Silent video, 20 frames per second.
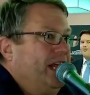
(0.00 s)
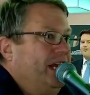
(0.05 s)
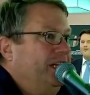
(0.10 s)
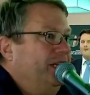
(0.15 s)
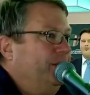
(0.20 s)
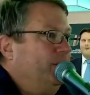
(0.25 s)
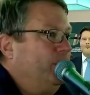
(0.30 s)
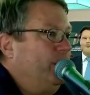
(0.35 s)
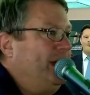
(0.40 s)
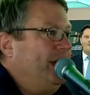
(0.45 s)

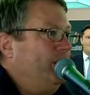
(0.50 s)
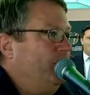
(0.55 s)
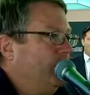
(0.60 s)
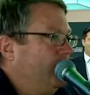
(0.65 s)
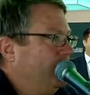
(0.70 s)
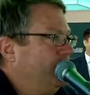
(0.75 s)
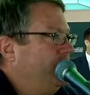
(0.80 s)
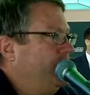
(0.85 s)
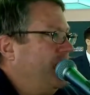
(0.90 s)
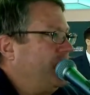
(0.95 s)
And in the marine
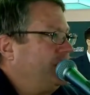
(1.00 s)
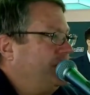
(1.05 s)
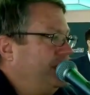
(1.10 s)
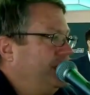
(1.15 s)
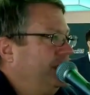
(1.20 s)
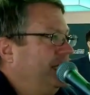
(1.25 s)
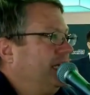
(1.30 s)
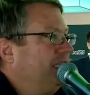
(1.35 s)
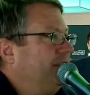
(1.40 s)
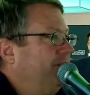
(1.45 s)
world, you
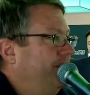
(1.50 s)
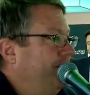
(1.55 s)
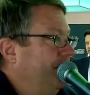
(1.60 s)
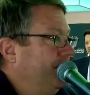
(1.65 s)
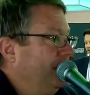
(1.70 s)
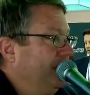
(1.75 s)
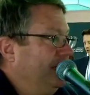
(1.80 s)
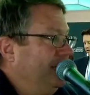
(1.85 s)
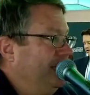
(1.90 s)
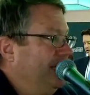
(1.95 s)
actually collect some
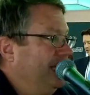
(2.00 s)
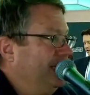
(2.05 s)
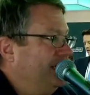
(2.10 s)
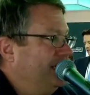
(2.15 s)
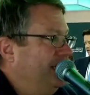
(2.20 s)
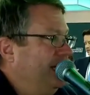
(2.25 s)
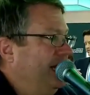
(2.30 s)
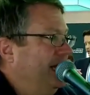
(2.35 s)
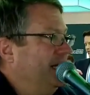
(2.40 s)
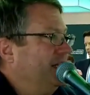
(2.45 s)
fairly
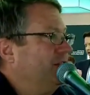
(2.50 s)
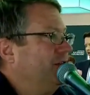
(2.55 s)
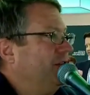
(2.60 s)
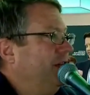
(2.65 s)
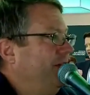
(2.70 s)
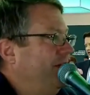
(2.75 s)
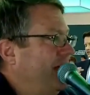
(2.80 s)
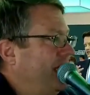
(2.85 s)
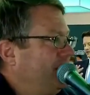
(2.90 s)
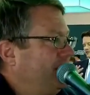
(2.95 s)
dense data.
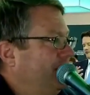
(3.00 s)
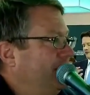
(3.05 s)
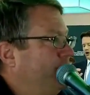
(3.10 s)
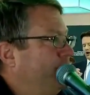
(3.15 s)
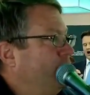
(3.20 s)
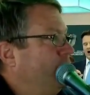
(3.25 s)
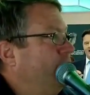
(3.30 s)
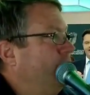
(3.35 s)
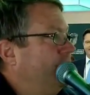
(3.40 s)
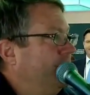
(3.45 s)
So they've
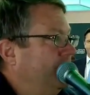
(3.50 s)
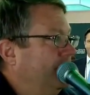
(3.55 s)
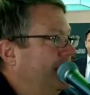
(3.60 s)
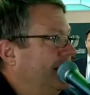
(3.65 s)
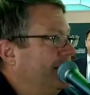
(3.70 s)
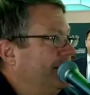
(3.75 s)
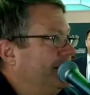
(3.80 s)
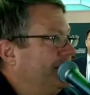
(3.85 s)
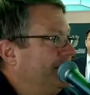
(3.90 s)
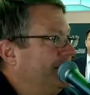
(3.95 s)
actually proven a
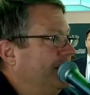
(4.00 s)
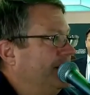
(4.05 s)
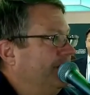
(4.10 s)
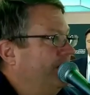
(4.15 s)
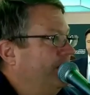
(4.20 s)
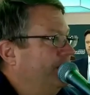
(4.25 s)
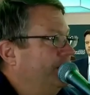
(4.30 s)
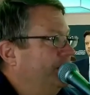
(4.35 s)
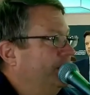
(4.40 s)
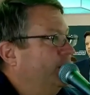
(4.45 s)
lot of this
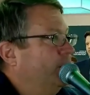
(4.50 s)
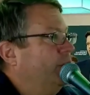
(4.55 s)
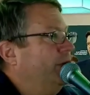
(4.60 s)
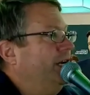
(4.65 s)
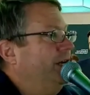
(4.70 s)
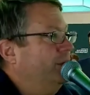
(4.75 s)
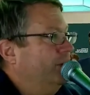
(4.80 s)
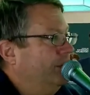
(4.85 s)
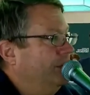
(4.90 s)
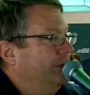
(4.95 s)
stuff up in the
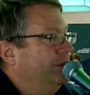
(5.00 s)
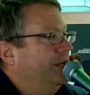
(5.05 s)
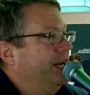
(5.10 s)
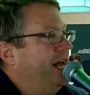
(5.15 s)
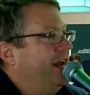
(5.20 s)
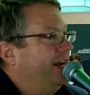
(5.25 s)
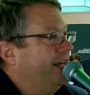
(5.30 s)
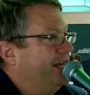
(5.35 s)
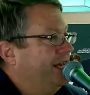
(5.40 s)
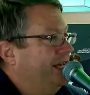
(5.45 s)
marine world
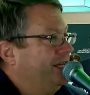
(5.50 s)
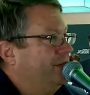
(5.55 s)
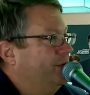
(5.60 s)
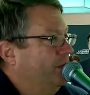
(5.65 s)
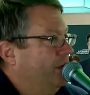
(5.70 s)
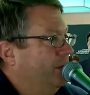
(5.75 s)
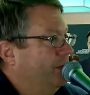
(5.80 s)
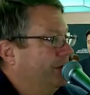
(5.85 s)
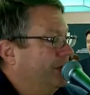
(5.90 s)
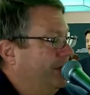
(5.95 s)
on how to get
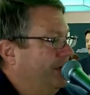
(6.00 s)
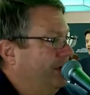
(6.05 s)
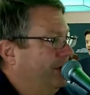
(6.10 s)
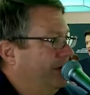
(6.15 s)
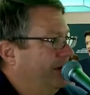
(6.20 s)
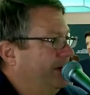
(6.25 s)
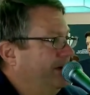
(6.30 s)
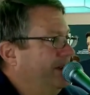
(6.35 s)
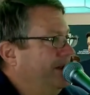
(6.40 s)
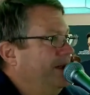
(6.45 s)
to where we're
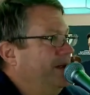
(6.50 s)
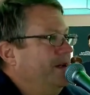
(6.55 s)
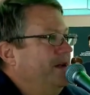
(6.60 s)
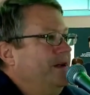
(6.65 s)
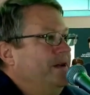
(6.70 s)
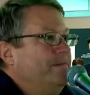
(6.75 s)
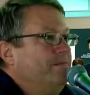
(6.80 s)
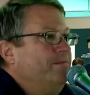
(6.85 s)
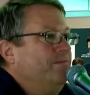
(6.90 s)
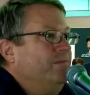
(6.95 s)
going.
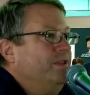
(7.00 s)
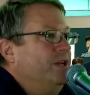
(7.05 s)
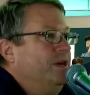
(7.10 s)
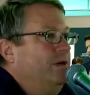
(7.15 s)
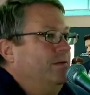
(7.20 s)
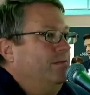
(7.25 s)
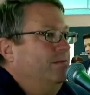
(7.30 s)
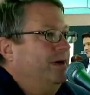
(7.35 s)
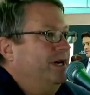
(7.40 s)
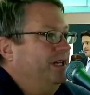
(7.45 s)

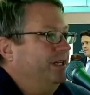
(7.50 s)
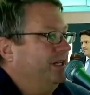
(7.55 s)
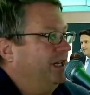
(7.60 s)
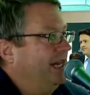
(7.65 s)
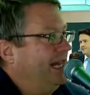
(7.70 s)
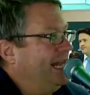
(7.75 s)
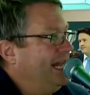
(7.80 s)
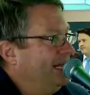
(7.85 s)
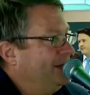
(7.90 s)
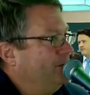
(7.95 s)
But in
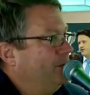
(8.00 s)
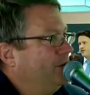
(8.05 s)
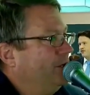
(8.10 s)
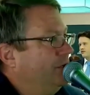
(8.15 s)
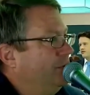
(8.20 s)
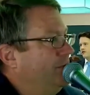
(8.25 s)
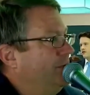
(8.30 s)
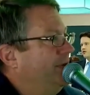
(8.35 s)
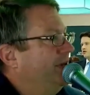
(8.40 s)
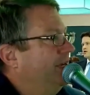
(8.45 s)
the land
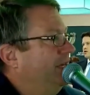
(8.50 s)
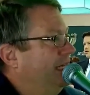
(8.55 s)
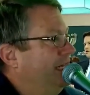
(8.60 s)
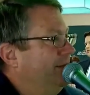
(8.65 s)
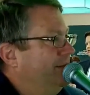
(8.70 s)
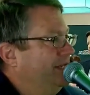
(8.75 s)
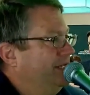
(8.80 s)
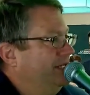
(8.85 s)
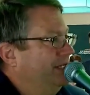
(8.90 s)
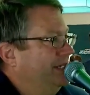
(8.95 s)
world, we've been
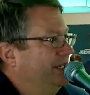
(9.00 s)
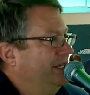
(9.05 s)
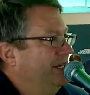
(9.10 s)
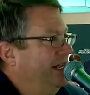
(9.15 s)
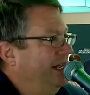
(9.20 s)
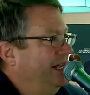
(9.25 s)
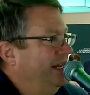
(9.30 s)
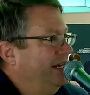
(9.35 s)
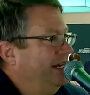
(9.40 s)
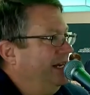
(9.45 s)

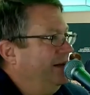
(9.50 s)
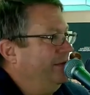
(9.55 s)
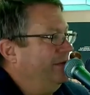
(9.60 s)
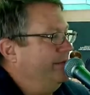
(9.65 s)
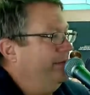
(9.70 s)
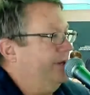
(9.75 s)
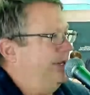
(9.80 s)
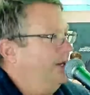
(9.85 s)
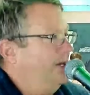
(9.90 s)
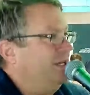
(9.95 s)
limited, and
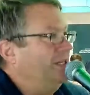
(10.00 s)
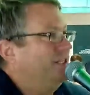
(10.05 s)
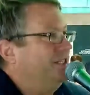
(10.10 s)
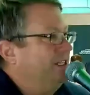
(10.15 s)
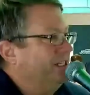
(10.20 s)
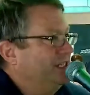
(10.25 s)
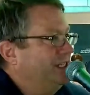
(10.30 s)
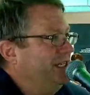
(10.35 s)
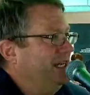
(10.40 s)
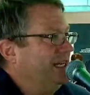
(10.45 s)
we've been
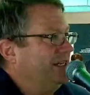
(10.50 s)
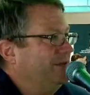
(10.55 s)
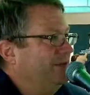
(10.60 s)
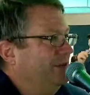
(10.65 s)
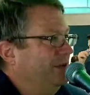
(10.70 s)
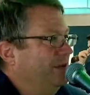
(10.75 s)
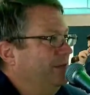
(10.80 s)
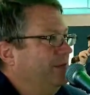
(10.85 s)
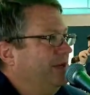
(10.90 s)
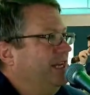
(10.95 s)

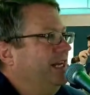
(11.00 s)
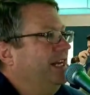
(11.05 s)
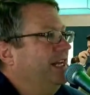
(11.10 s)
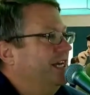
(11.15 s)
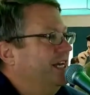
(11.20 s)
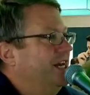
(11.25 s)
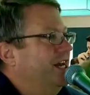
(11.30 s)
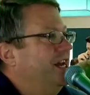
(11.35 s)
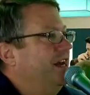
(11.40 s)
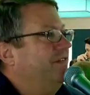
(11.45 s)
unsuccessful at
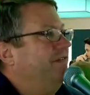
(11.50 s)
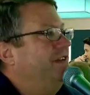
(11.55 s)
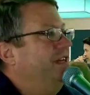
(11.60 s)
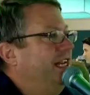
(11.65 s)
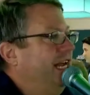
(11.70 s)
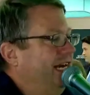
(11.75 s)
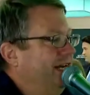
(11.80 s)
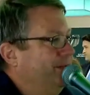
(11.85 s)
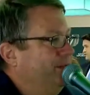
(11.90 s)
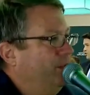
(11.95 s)
getting enough
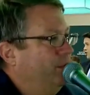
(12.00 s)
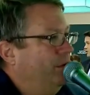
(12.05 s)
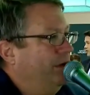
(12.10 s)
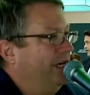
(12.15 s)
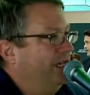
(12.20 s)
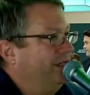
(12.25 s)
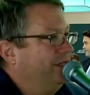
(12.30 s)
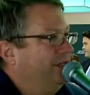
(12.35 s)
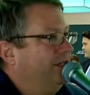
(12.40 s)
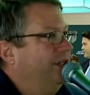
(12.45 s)
data
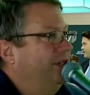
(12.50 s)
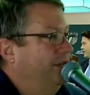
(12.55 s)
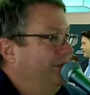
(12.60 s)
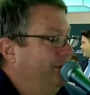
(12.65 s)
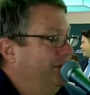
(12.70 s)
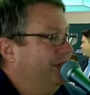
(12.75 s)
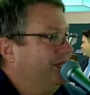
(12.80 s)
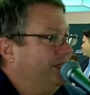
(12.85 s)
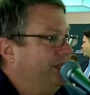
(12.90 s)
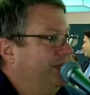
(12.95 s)
points to
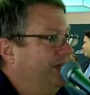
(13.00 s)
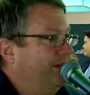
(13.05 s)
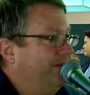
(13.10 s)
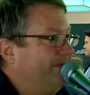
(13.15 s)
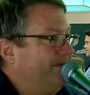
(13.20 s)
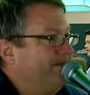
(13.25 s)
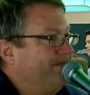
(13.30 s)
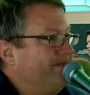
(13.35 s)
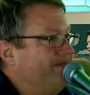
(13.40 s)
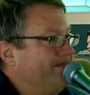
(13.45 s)
do this stuff.